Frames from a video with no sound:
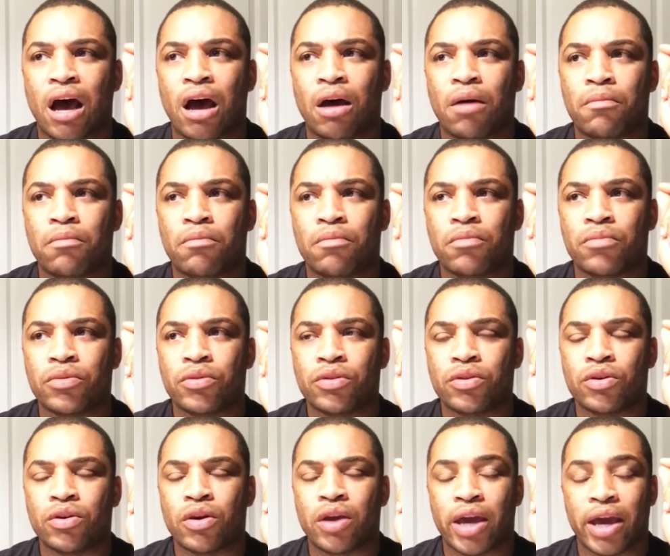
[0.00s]

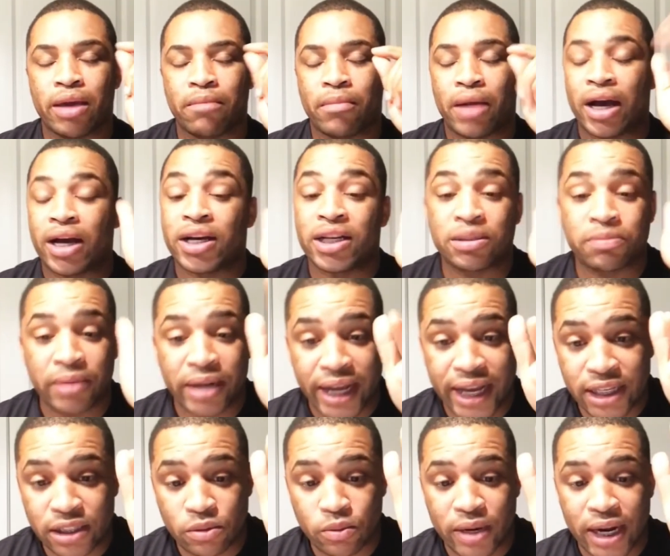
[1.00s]
And my
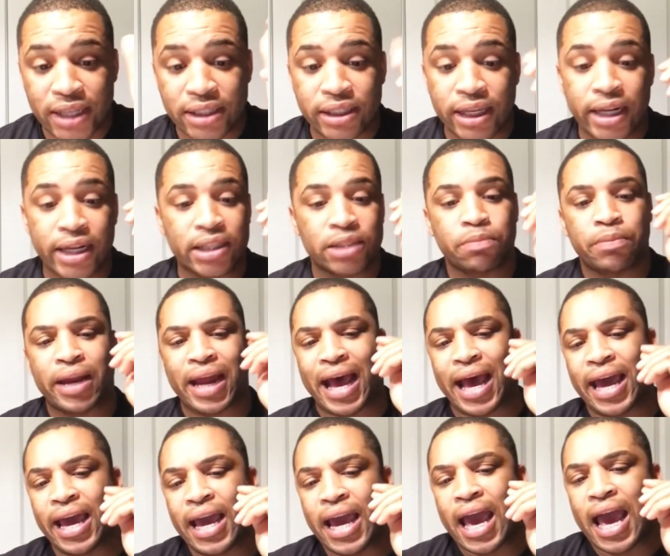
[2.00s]
husband hates when I say this,
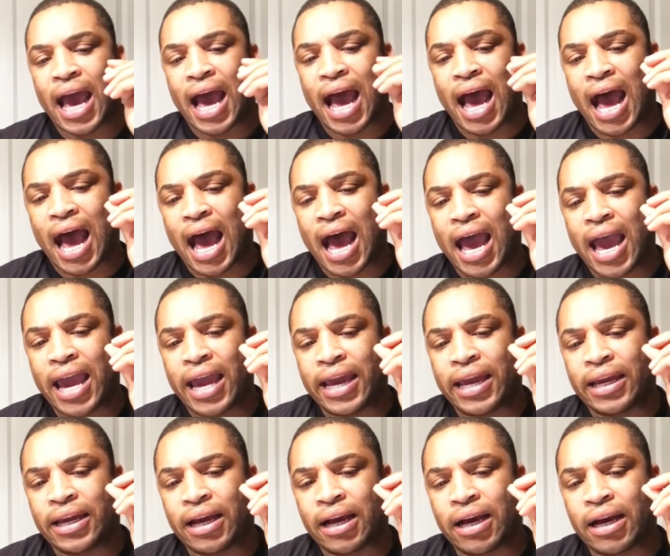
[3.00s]
but
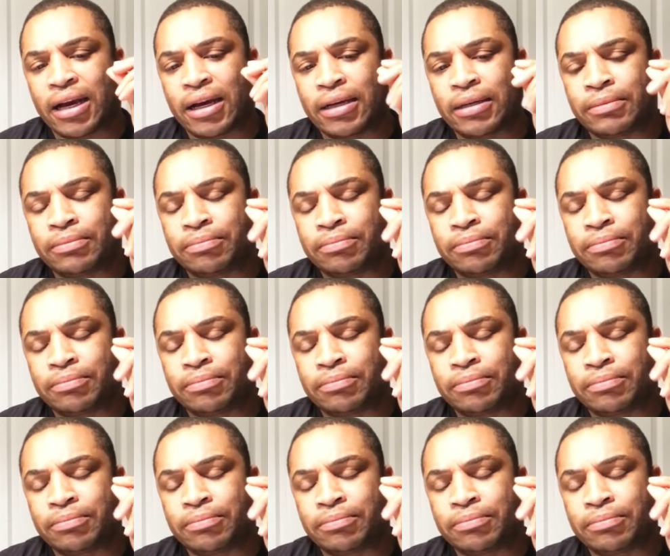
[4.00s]
I